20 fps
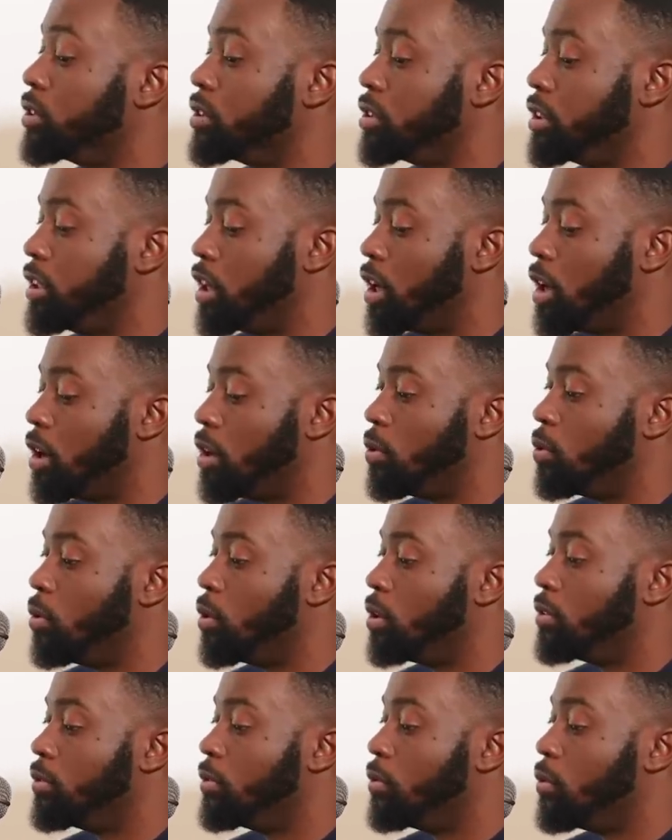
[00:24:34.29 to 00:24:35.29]
you know,
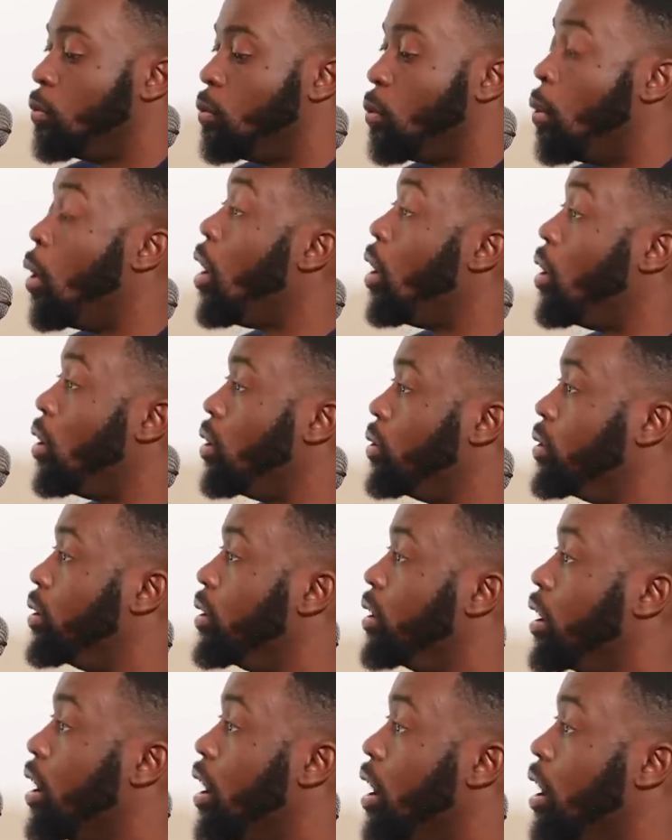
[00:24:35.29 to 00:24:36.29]
wall
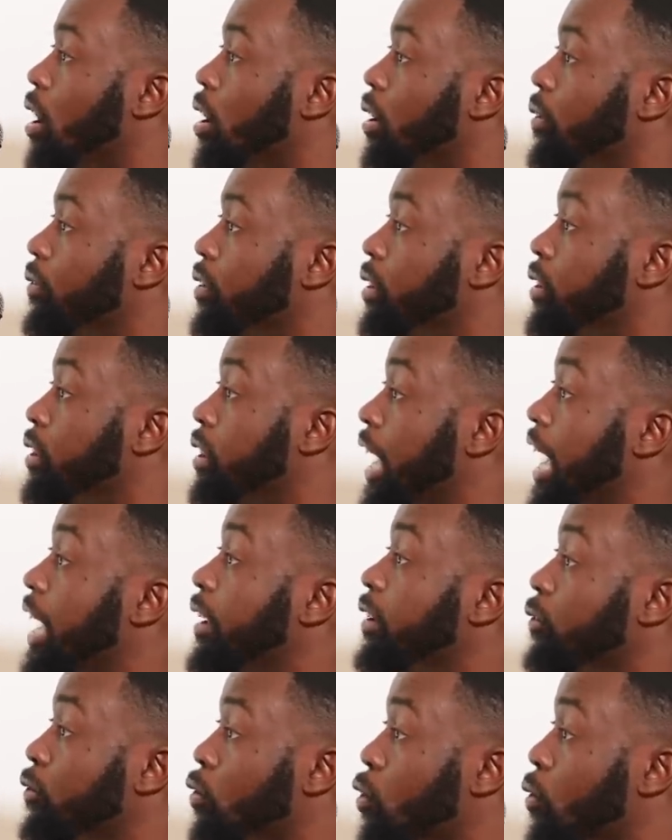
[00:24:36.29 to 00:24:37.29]
of
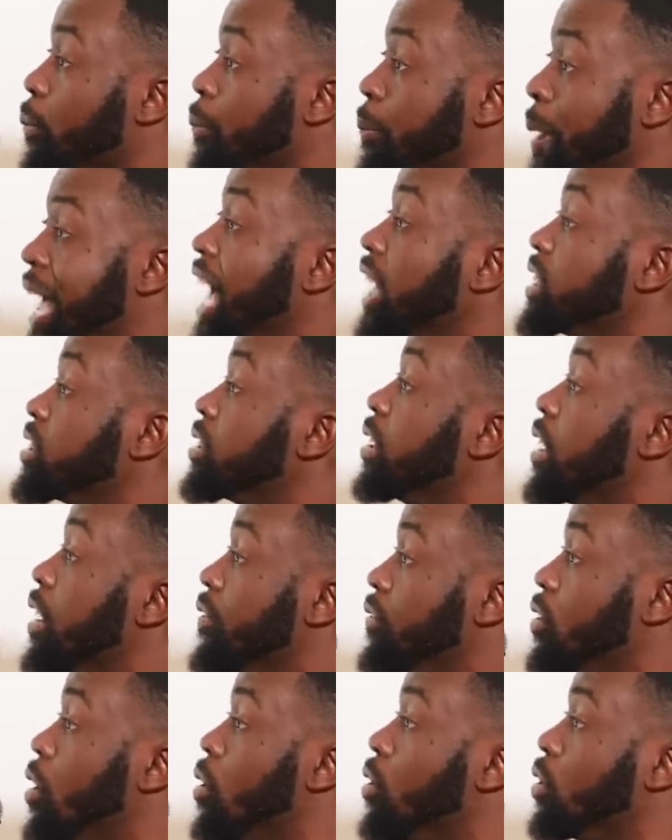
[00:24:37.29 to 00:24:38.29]
that passion
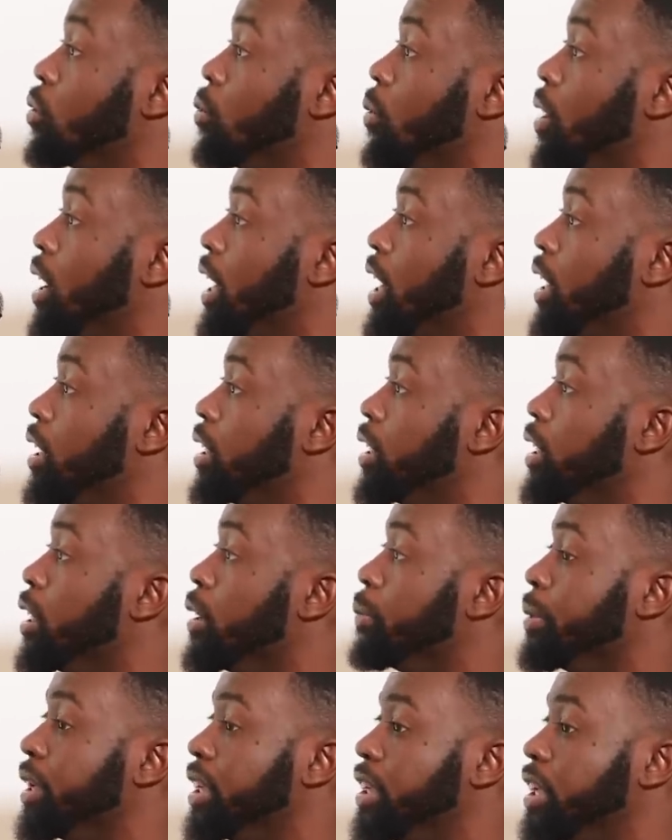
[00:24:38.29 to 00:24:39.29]
love going away
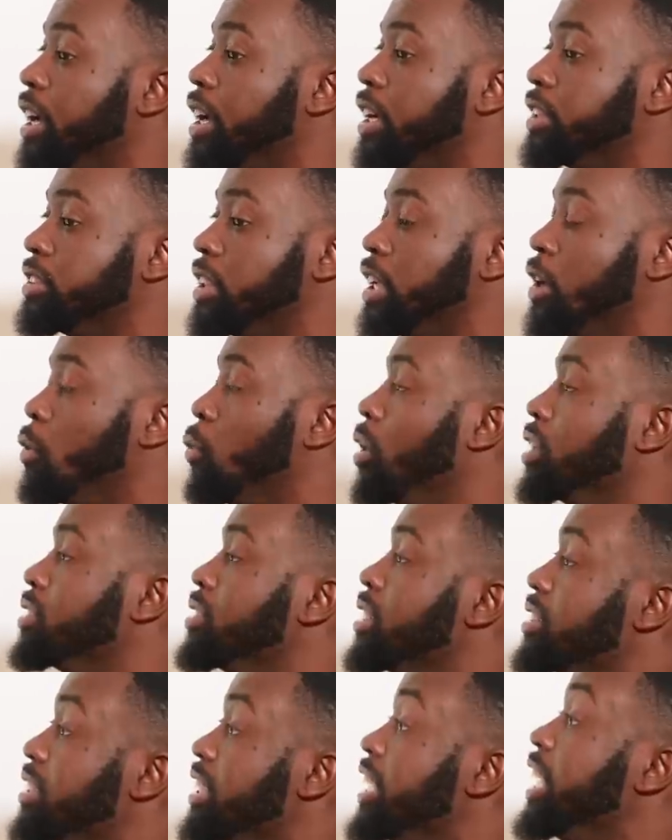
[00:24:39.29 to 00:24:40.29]
because it
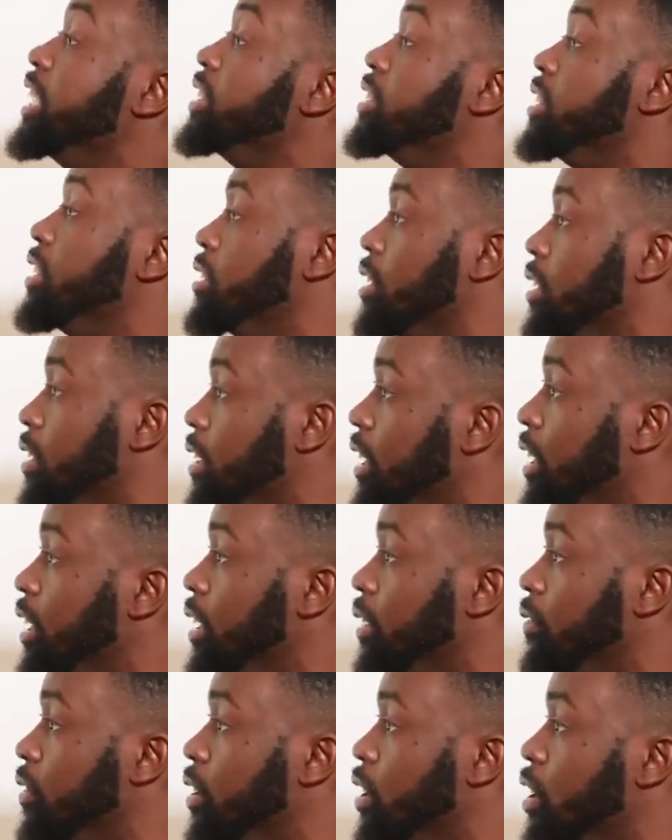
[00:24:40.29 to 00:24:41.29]
wasn't as easy to
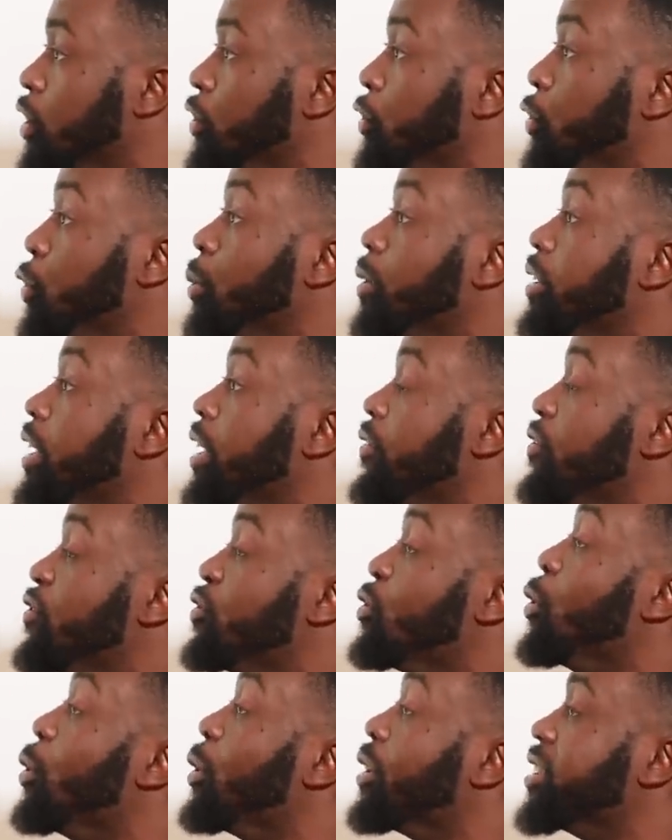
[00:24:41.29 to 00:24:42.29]
leave, you were then
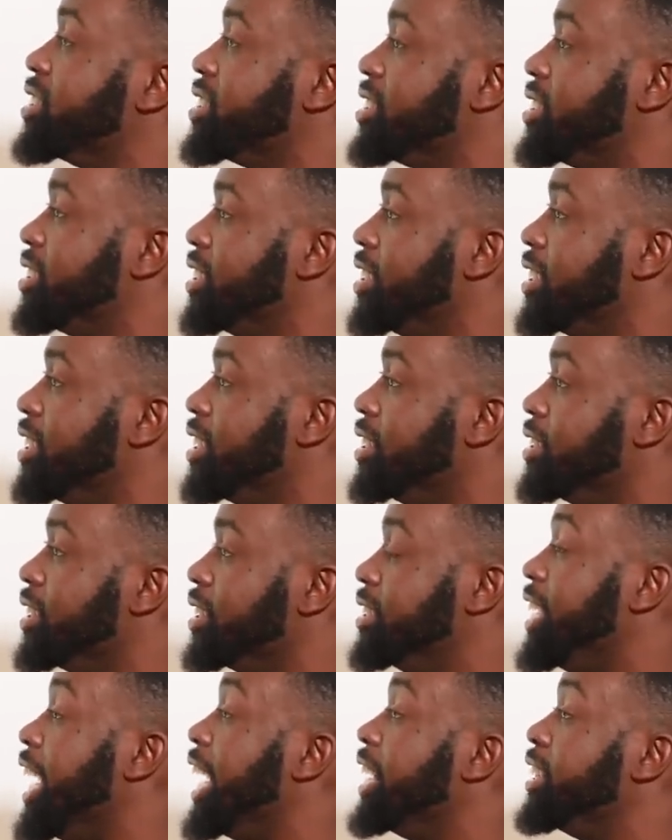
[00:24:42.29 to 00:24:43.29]
forced
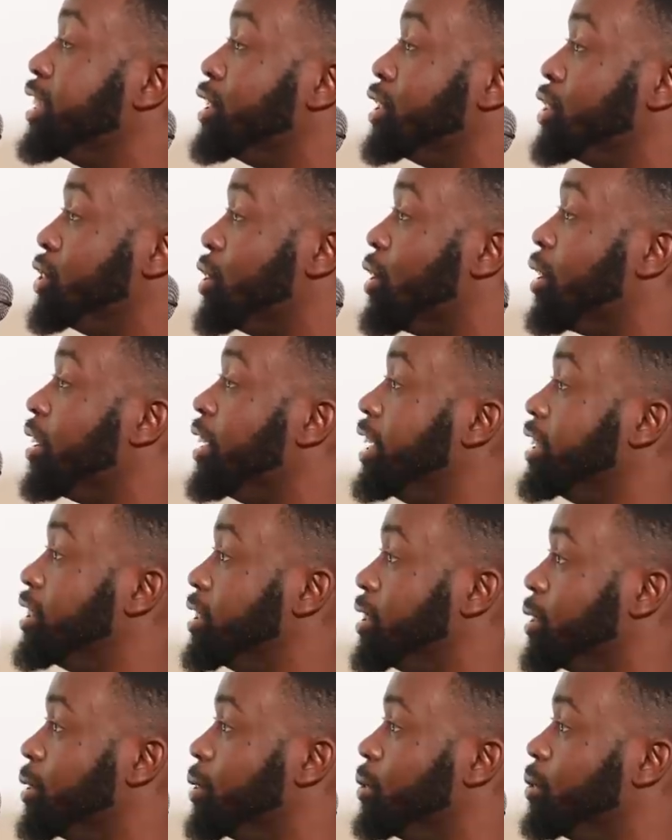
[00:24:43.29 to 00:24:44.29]
to take this journey
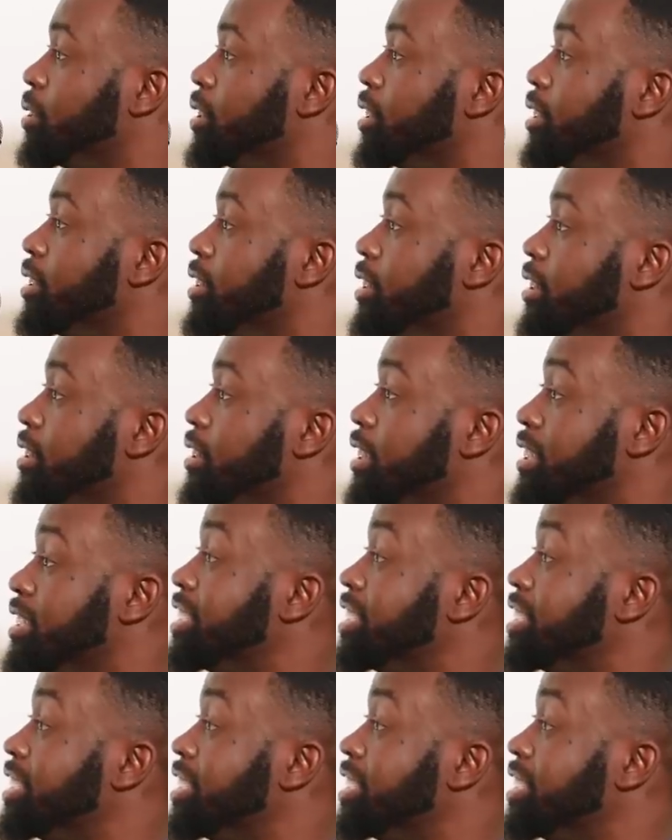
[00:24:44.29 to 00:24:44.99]
to the